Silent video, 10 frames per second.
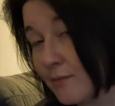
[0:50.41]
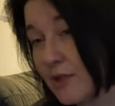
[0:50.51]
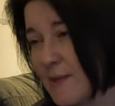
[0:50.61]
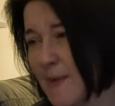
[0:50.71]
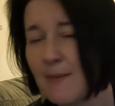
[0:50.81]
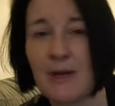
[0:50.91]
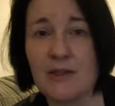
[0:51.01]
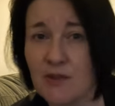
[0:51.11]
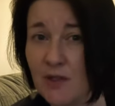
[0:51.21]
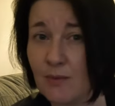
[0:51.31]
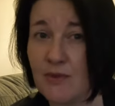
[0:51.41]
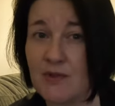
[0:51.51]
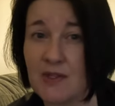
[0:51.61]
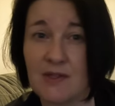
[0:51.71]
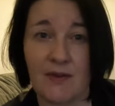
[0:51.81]
But it's been about 2
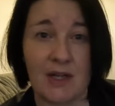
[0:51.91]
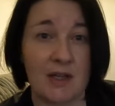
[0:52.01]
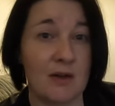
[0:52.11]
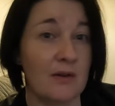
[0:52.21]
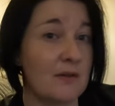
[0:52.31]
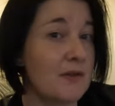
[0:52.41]
months since I've had it cut.